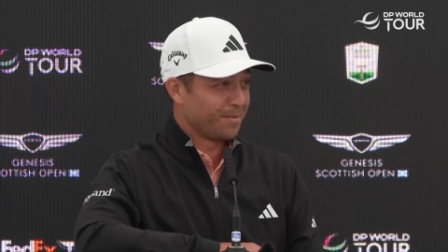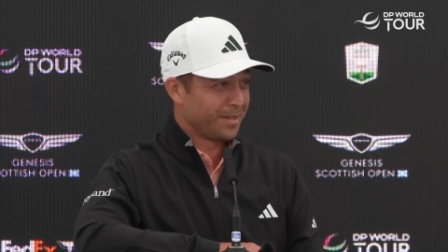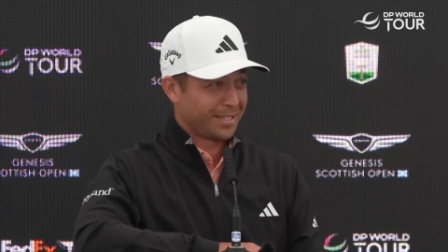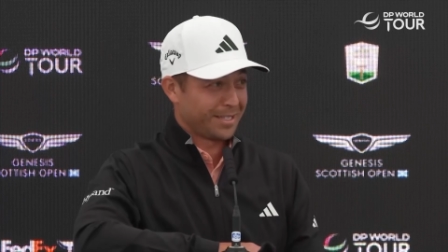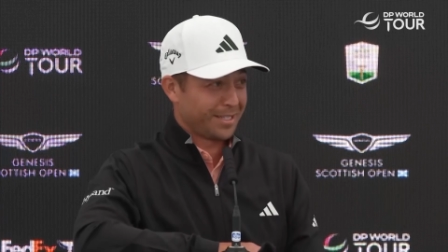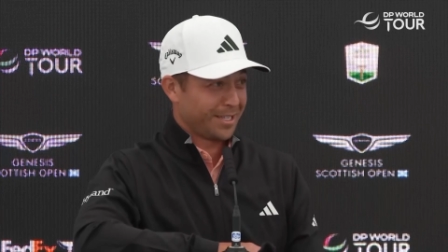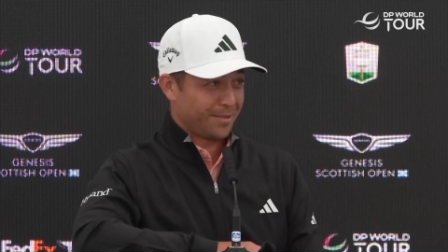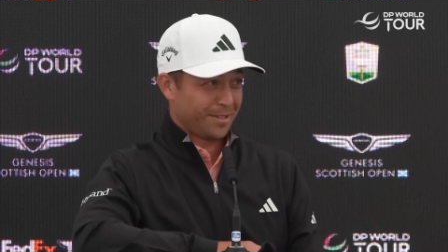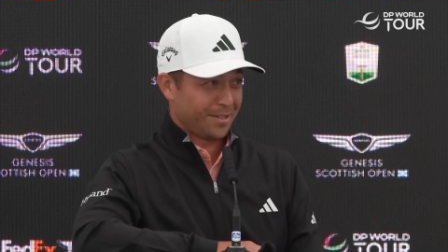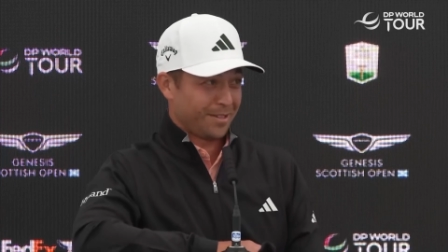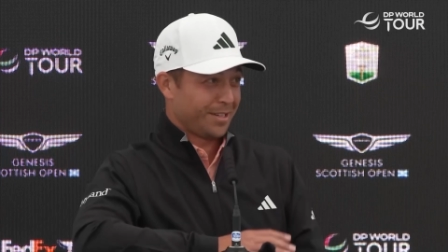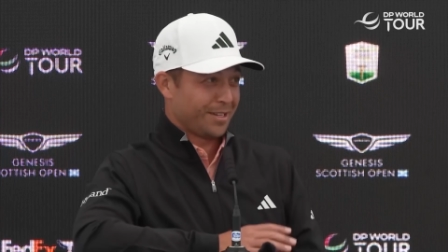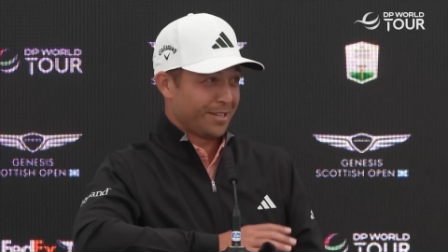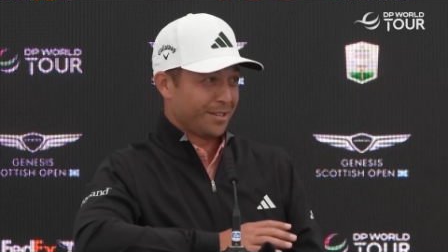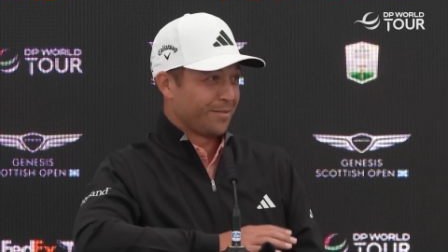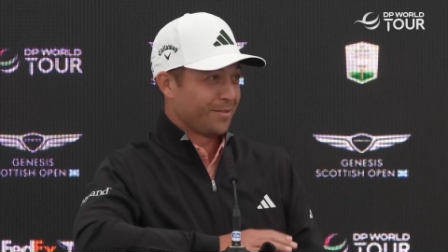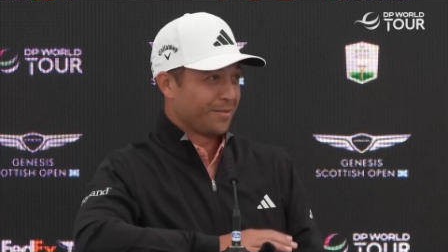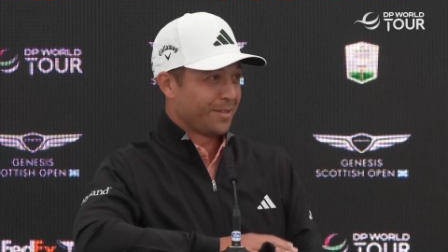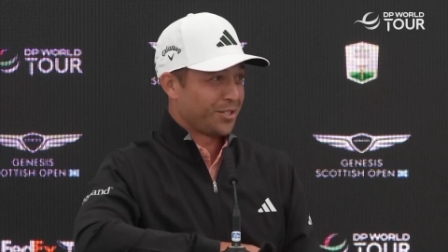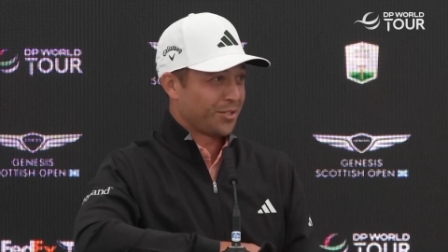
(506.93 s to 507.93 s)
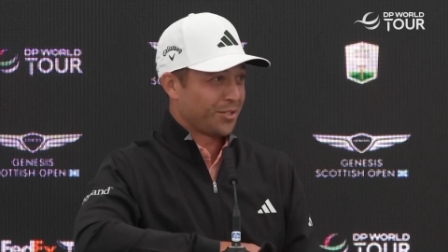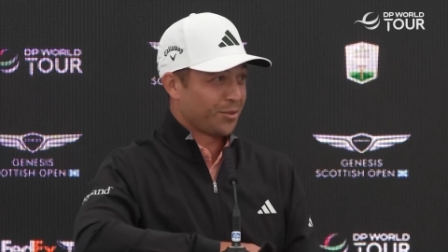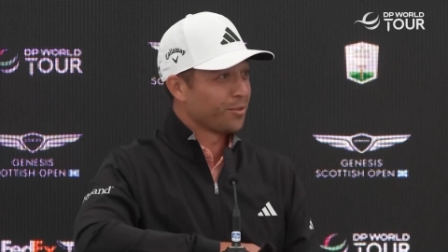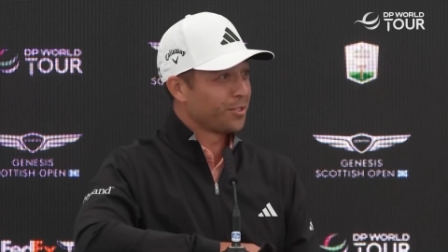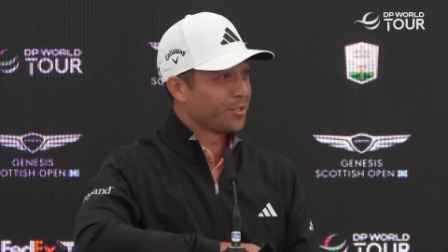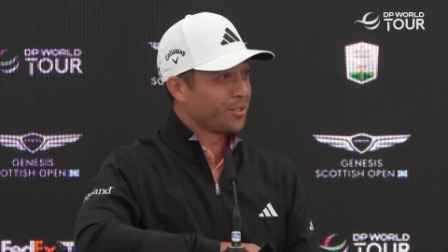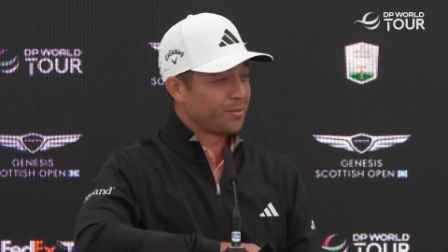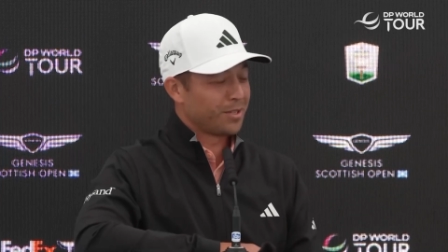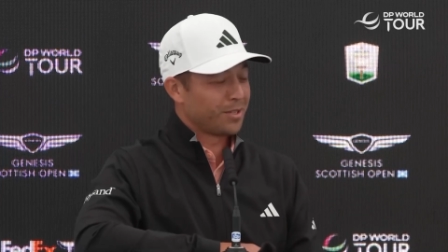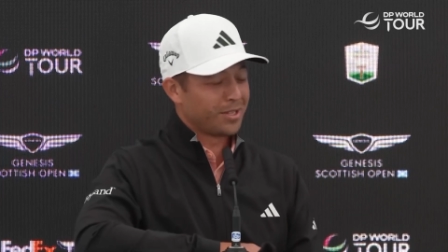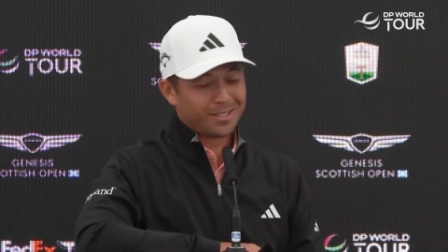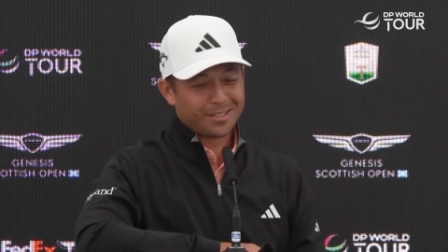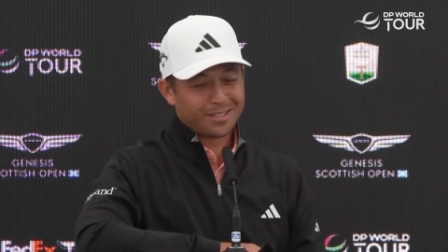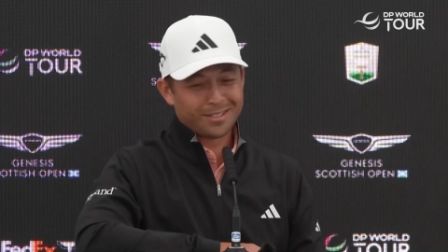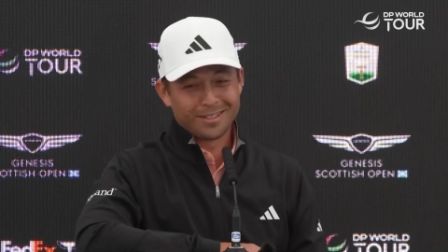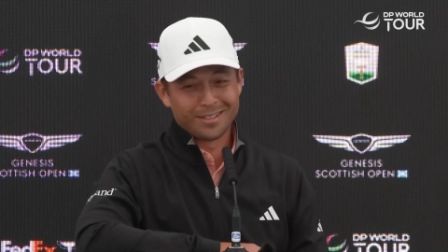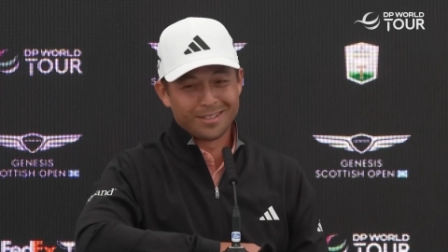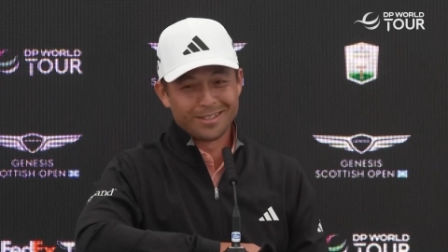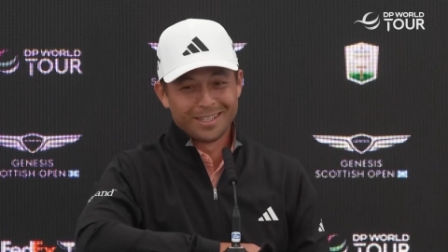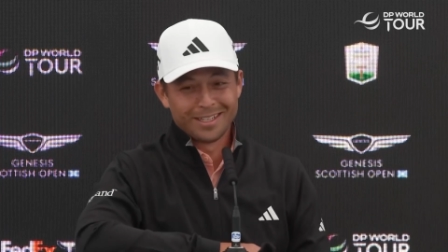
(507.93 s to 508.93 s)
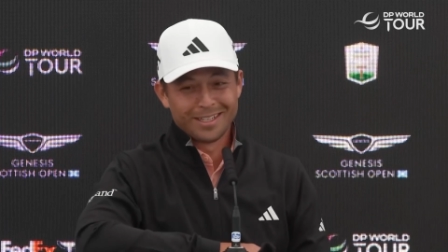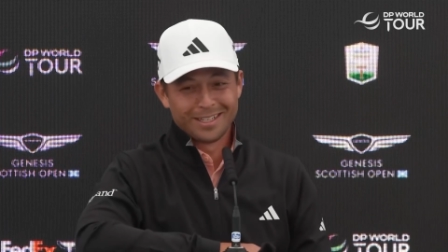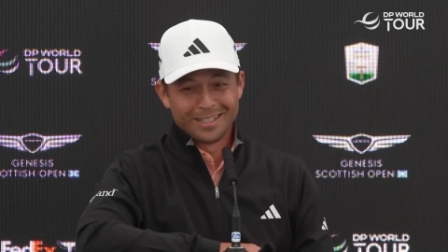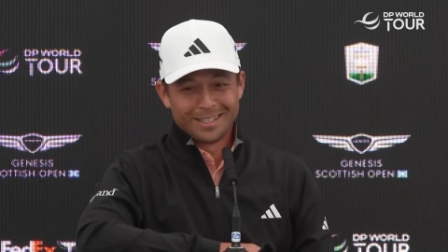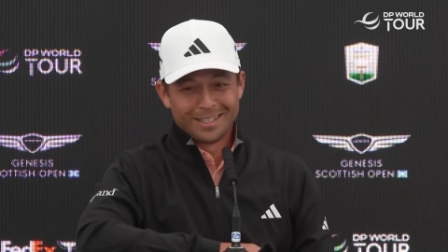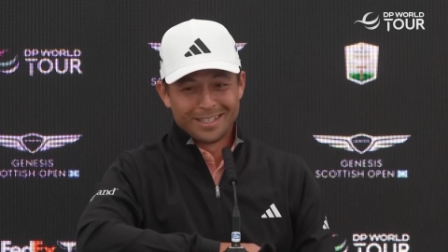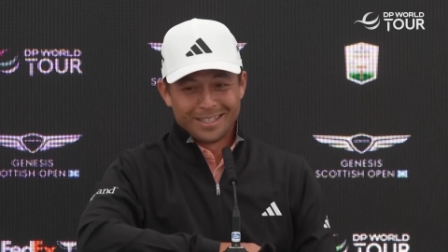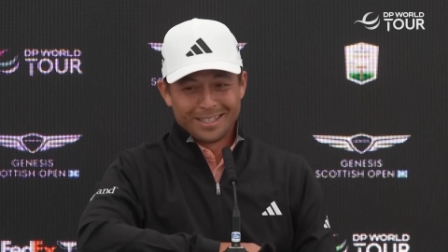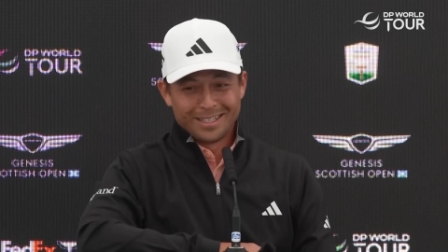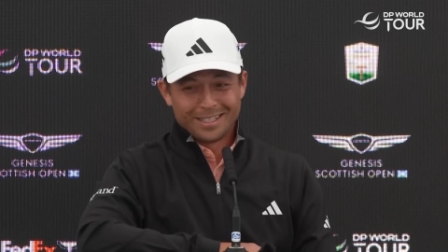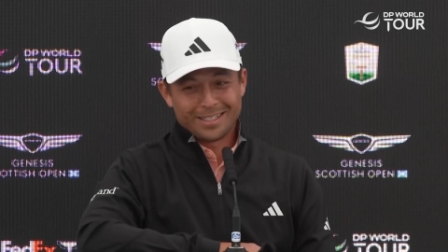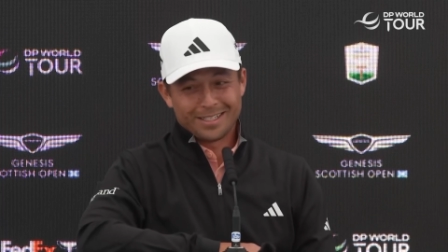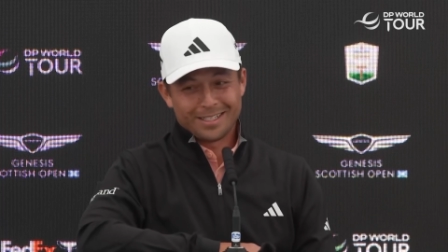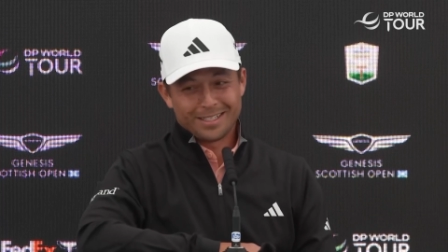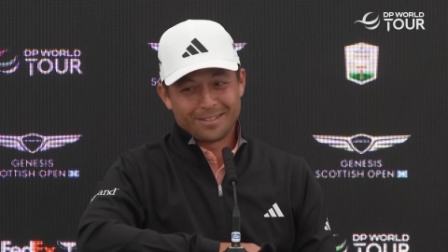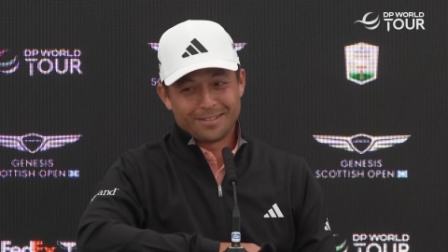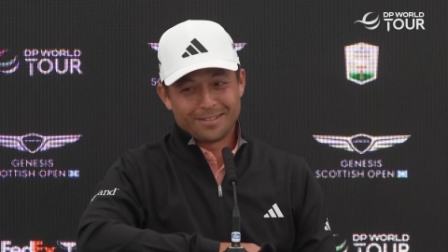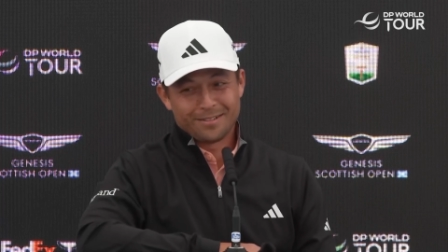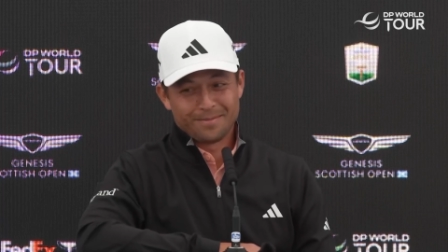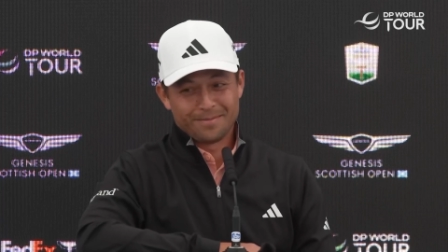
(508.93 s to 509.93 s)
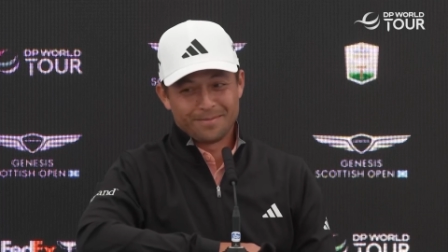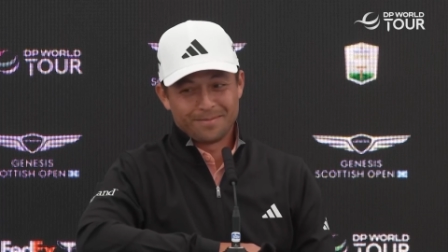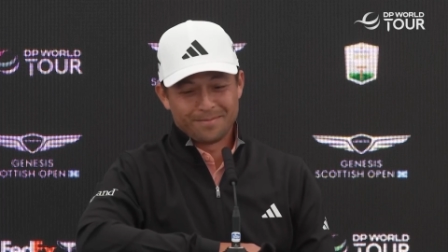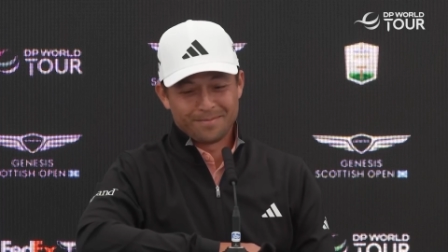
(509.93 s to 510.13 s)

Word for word: like tell me you know what source it was, and uh,